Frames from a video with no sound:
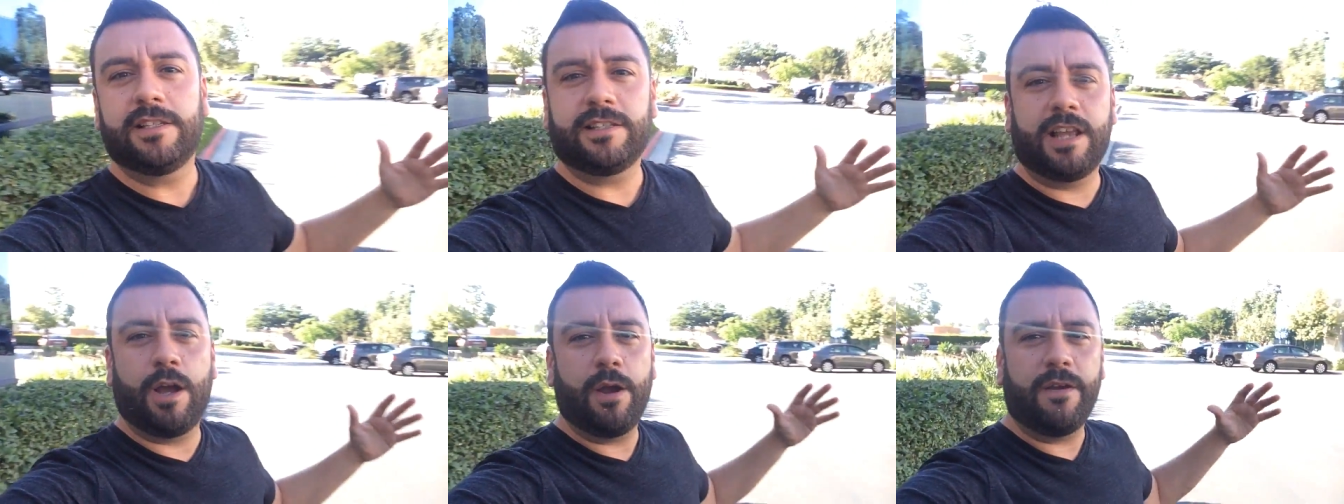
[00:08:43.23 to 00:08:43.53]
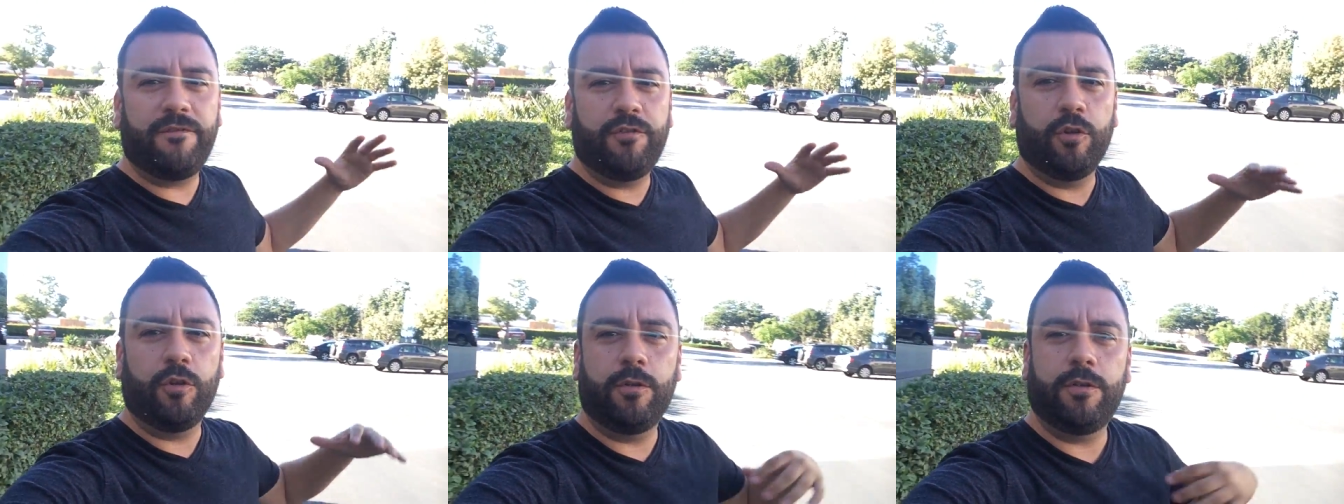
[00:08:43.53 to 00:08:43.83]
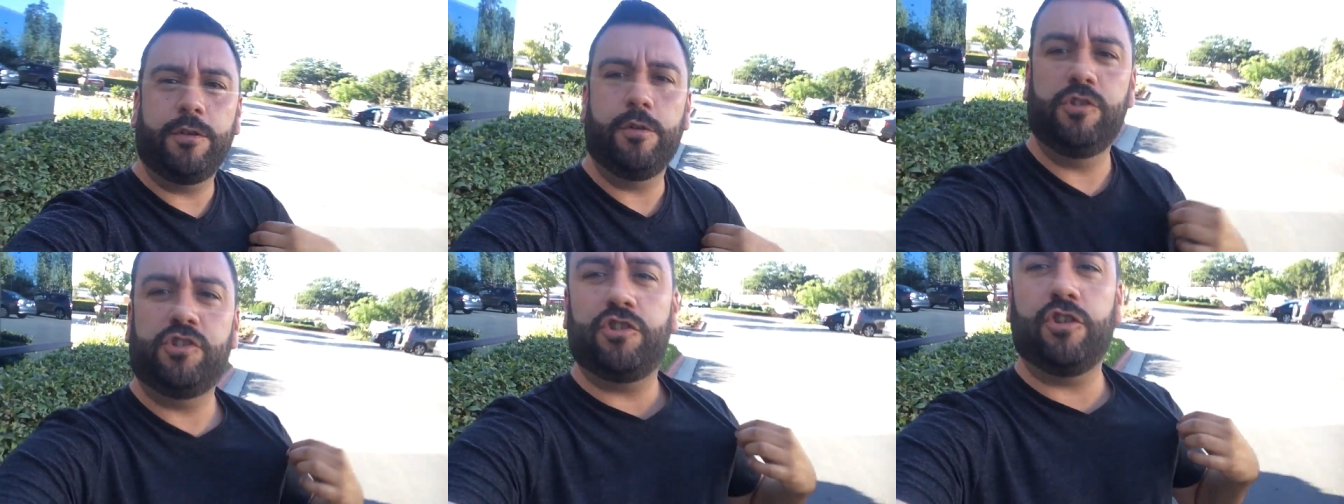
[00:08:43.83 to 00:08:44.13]
So now I
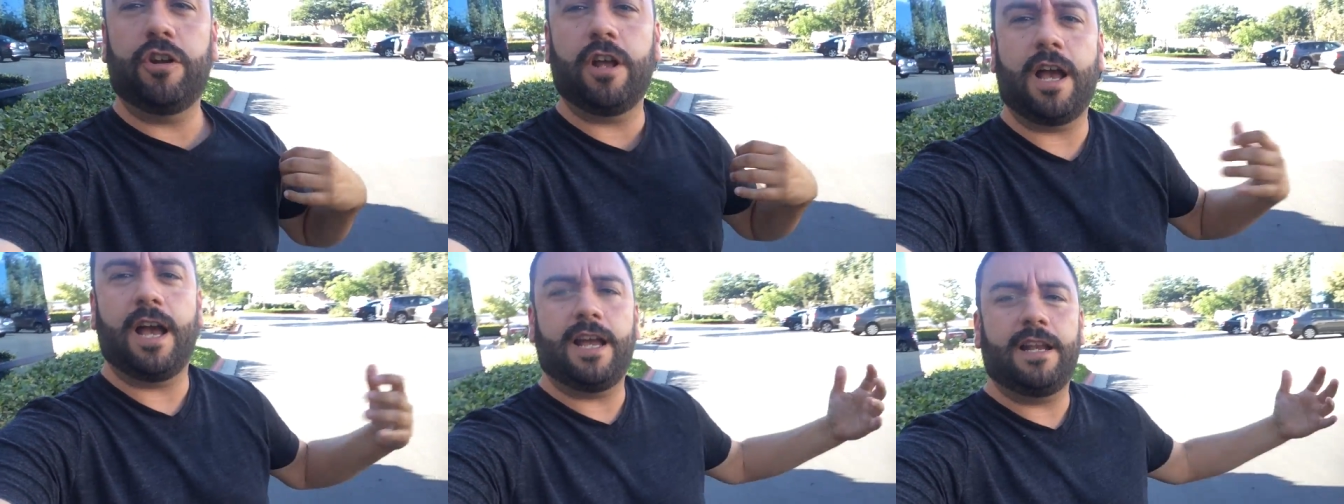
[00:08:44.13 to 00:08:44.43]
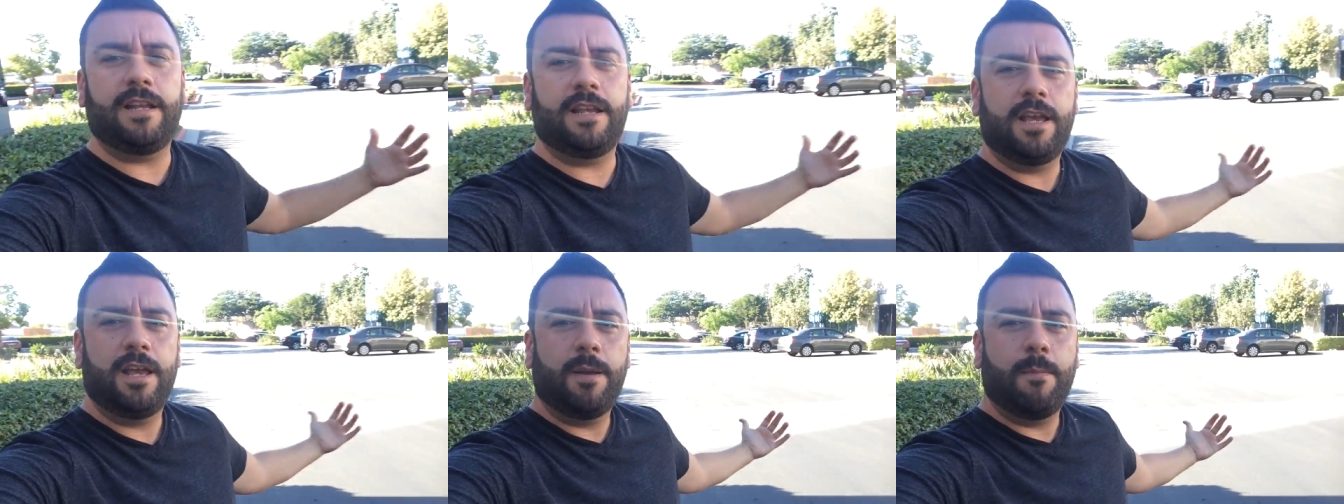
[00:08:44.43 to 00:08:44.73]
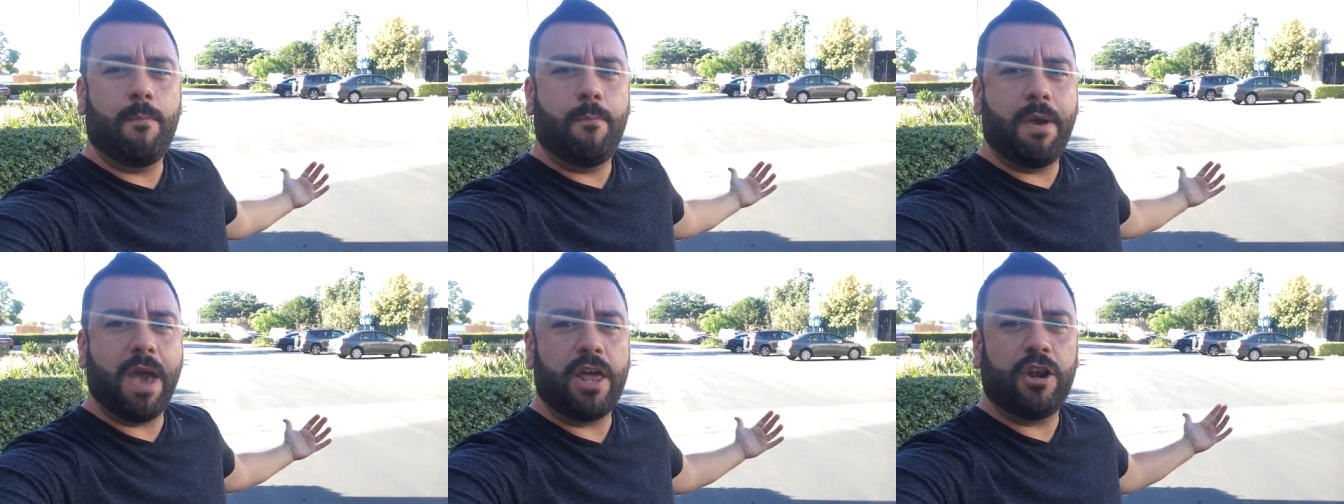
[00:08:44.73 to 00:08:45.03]
feel new shirt on,
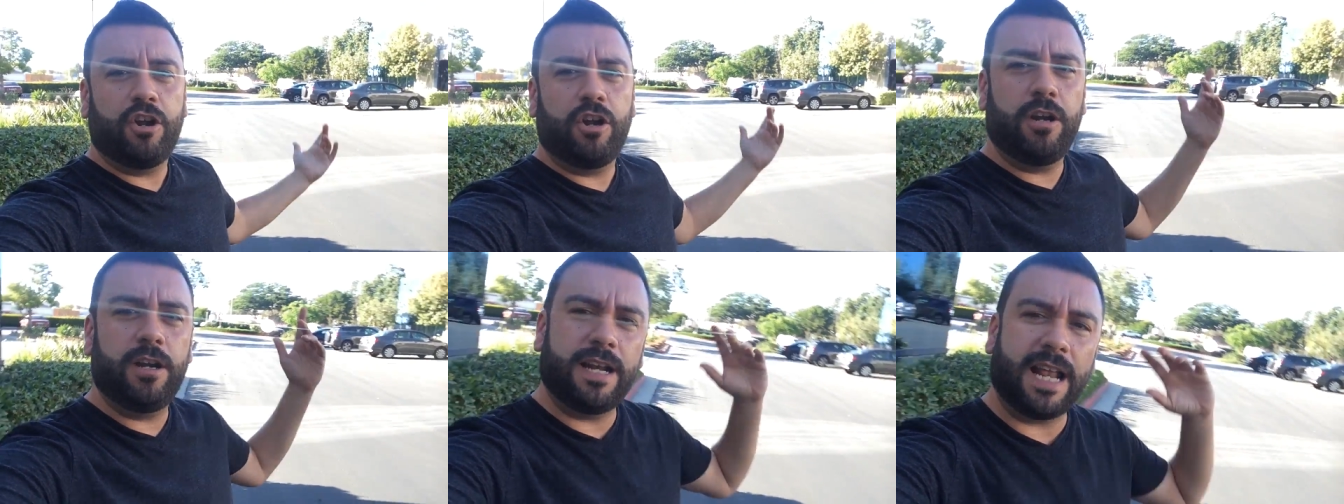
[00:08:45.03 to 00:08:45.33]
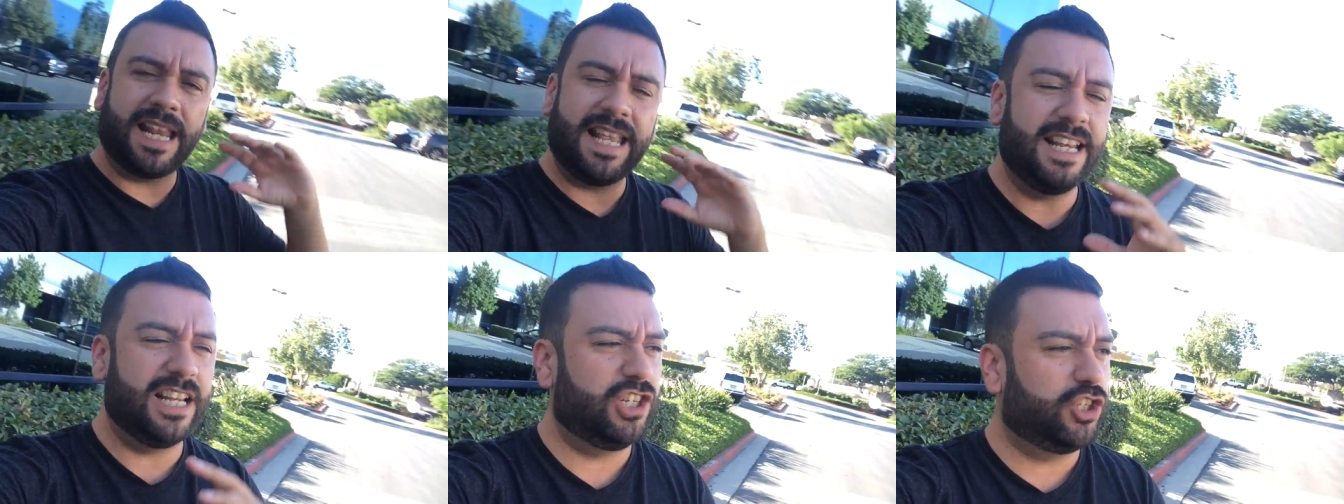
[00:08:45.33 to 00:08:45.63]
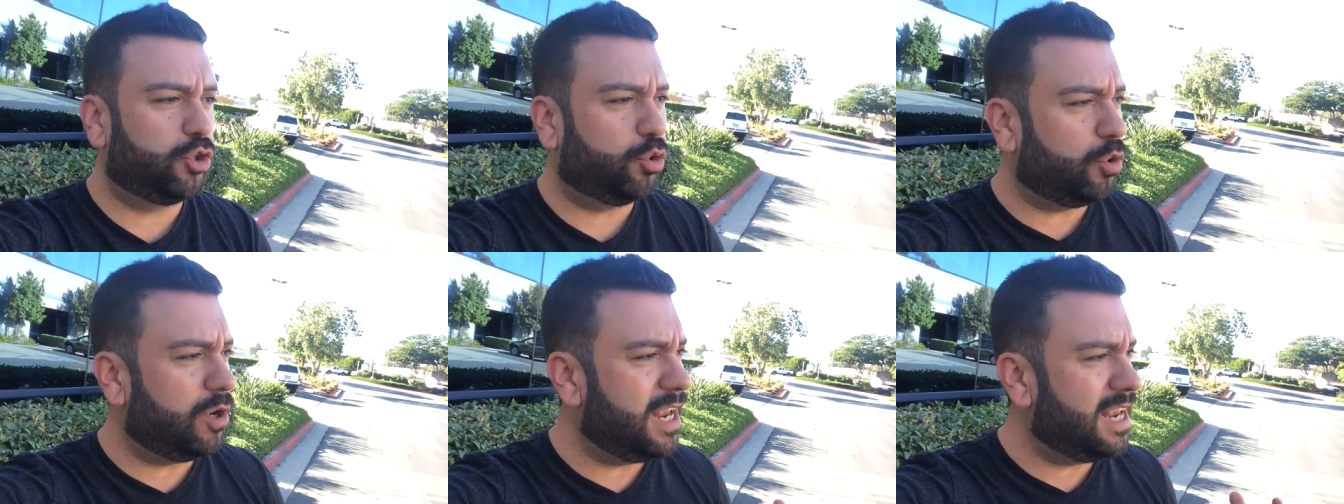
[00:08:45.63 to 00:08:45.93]
better, and I need a
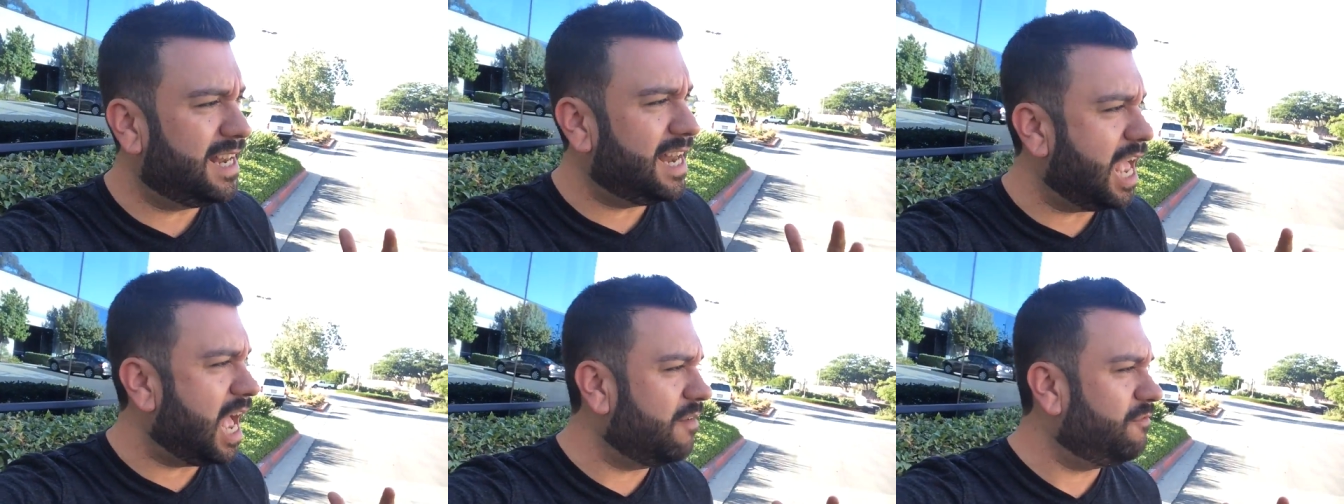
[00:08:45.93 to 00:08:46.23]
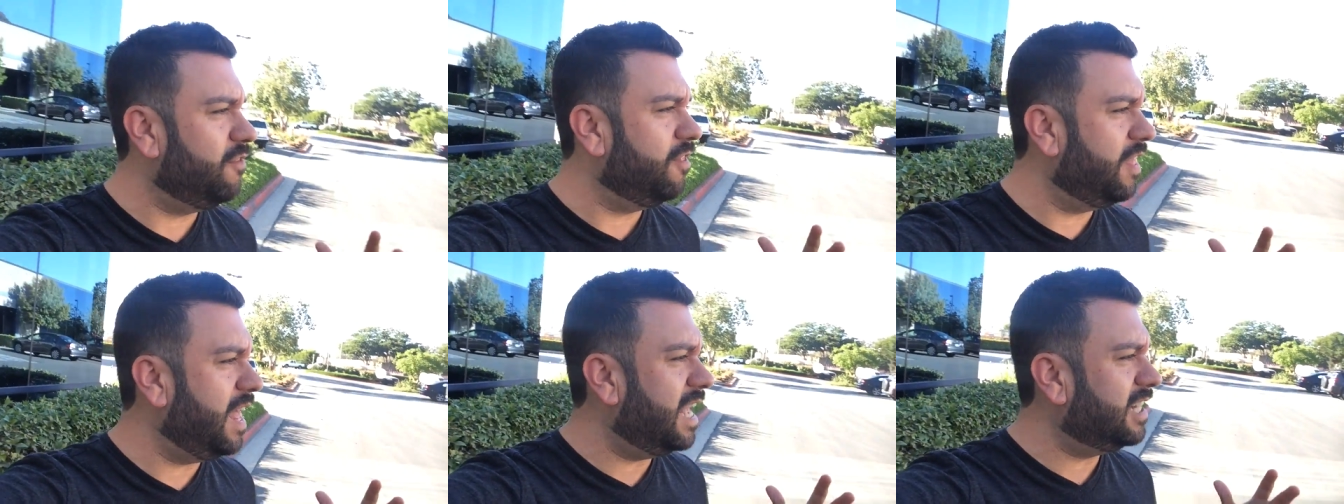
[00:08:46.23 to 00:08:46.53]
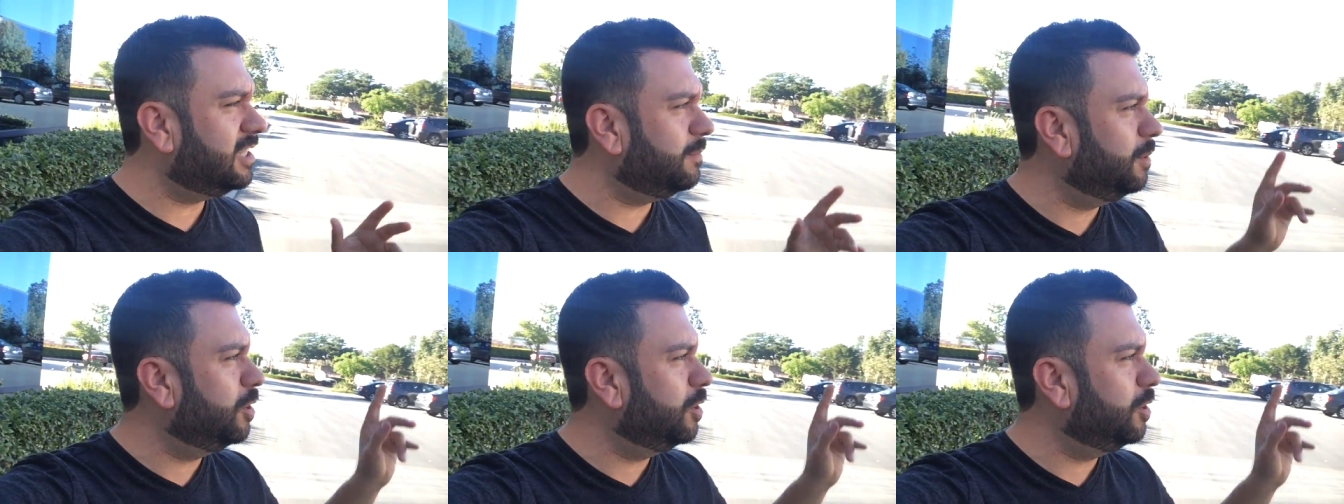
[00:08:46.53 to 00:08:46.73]
drink now after that.